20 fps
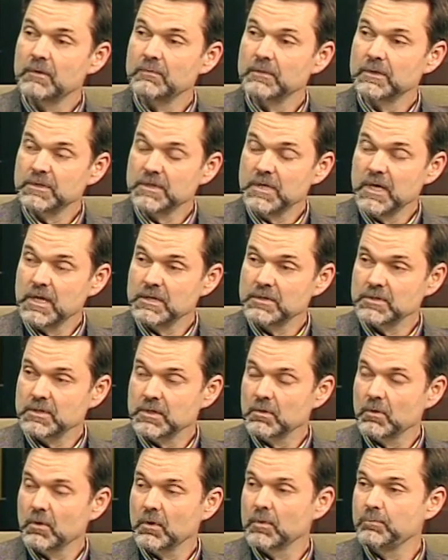
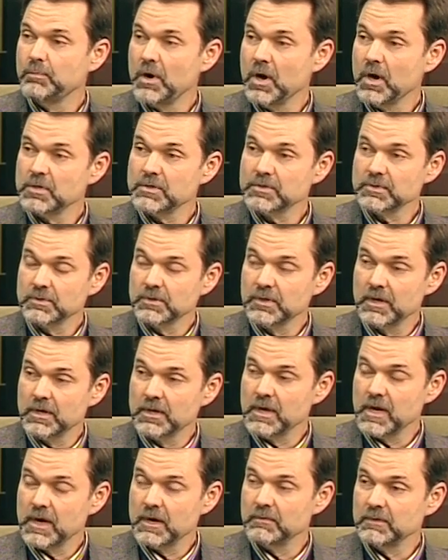retention or partial
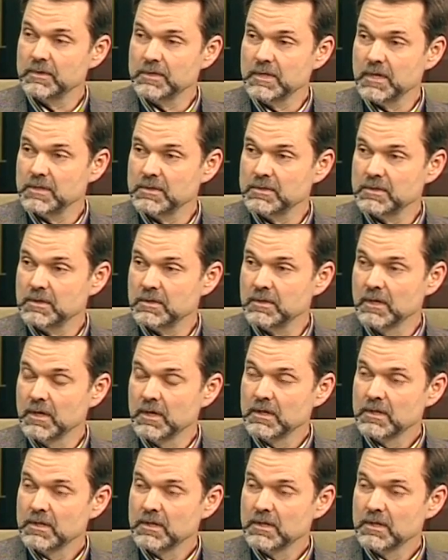urinary retention